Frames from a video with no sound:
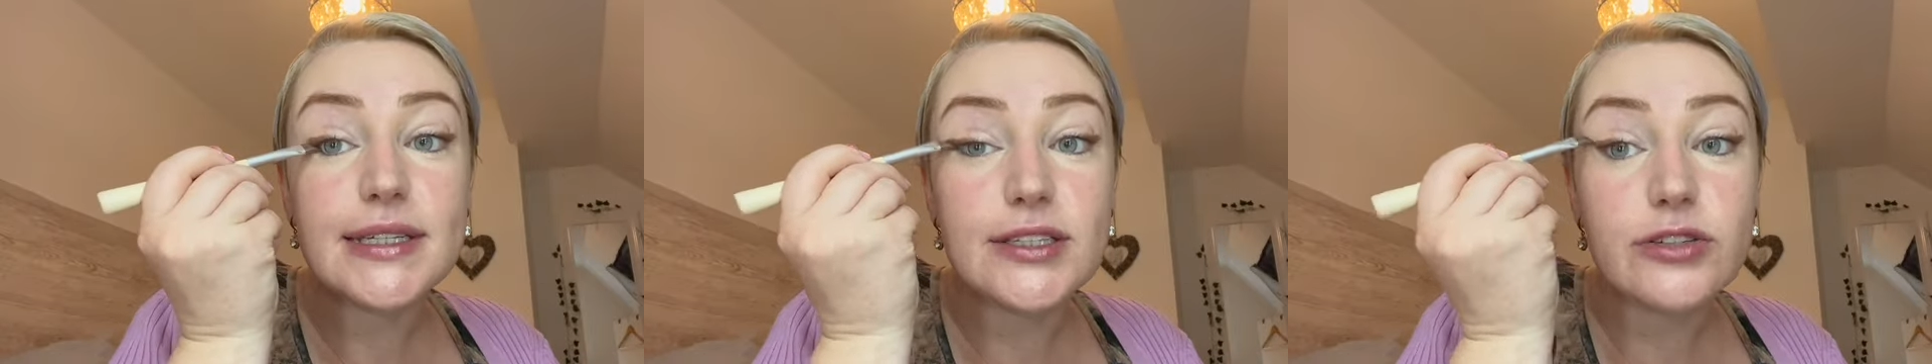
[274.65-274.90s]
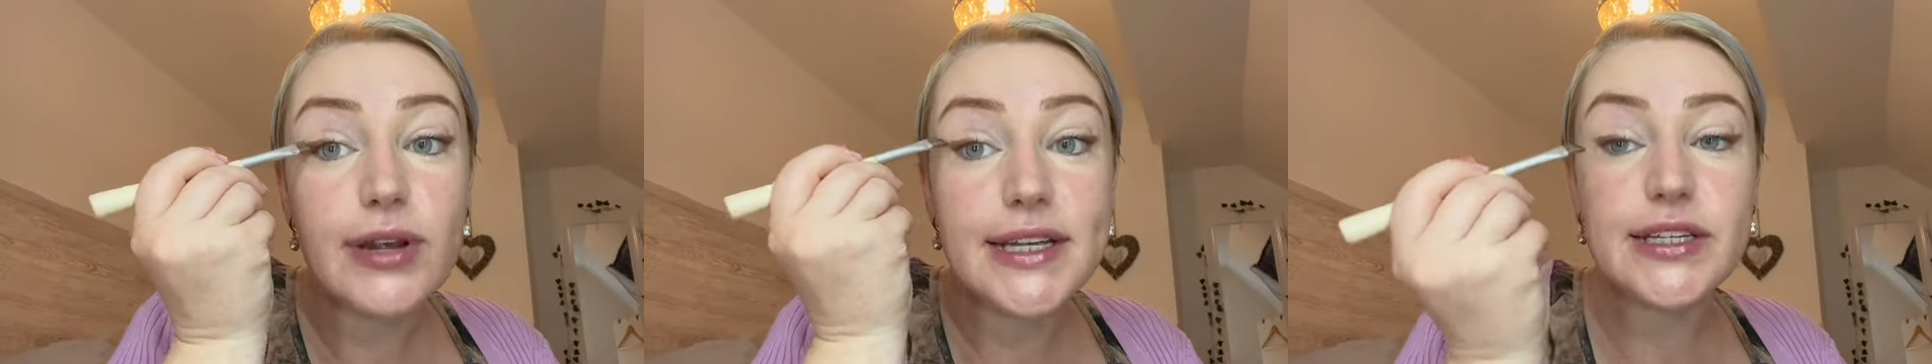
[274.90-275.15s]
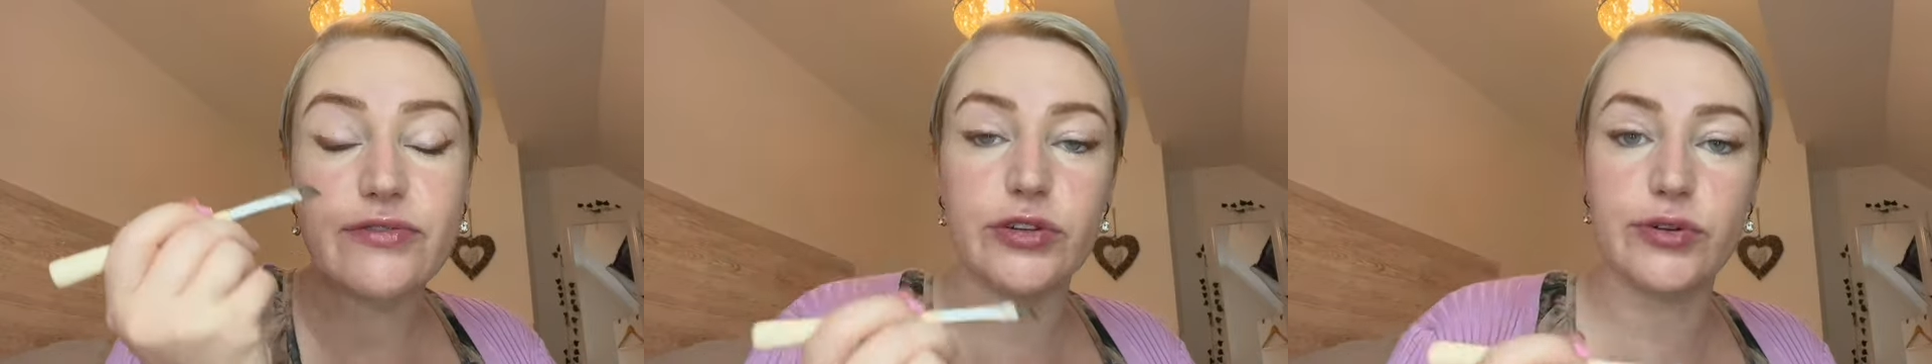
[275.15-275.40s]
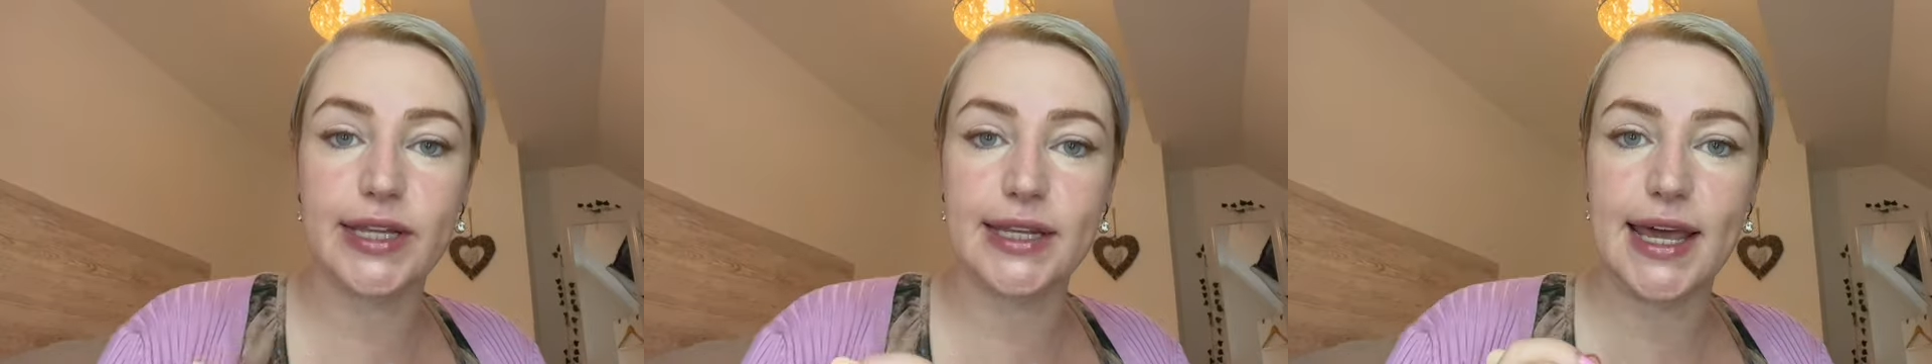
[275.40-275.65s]
it's great if you
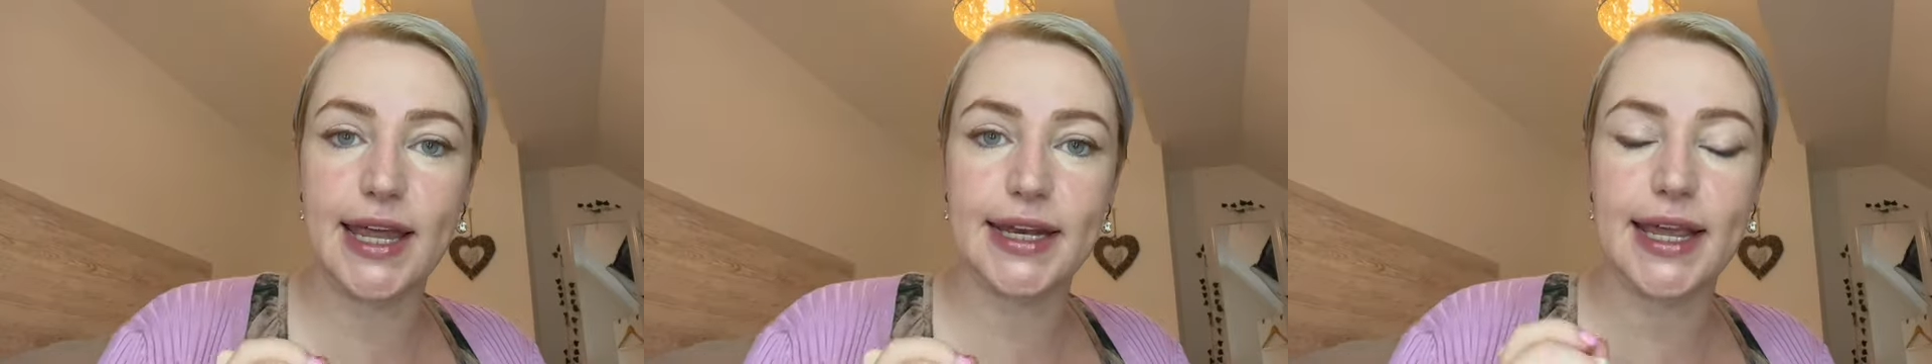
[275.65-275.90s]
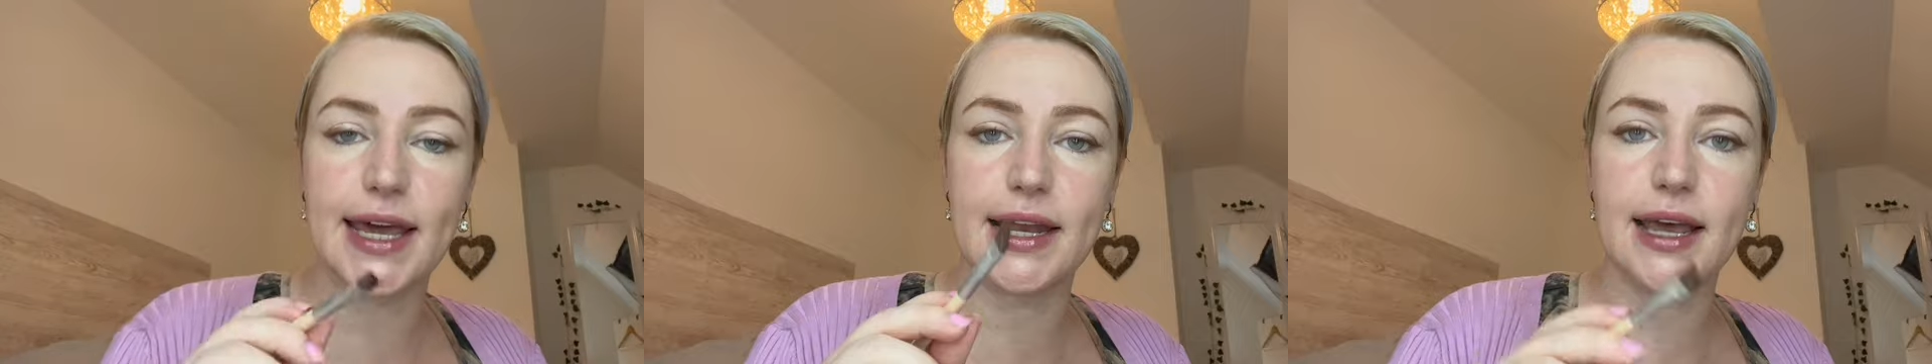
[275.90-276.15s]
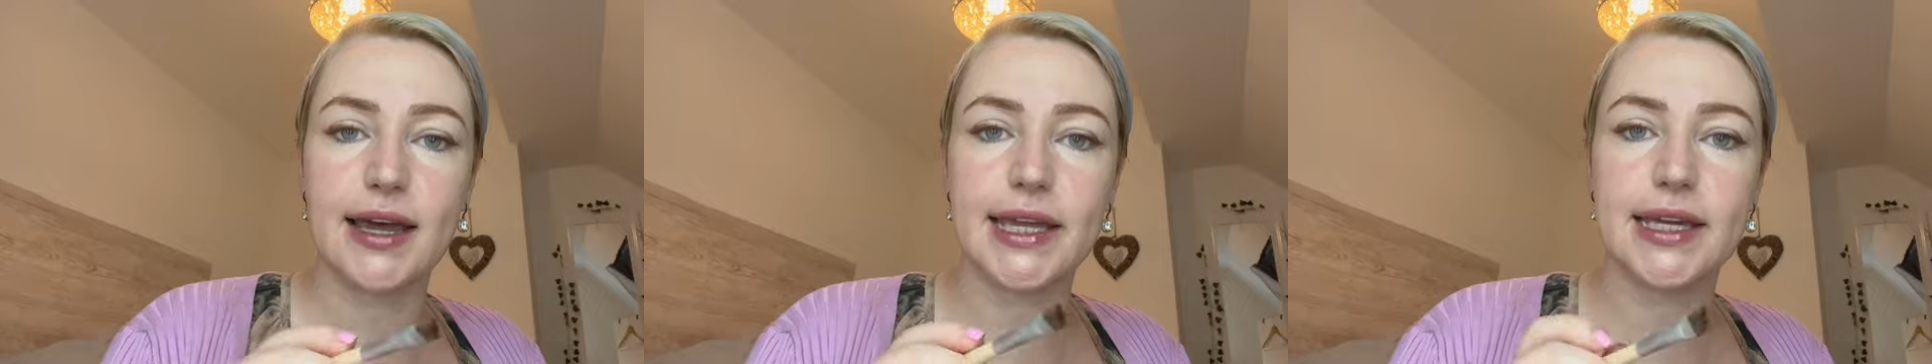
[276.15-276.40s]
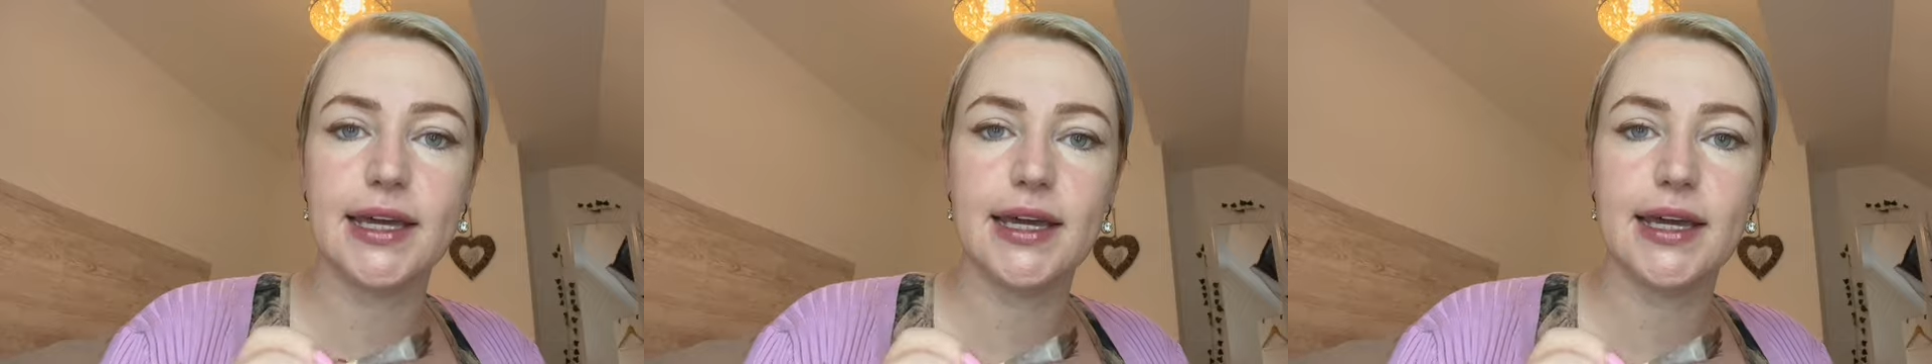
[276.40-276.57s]
can then get like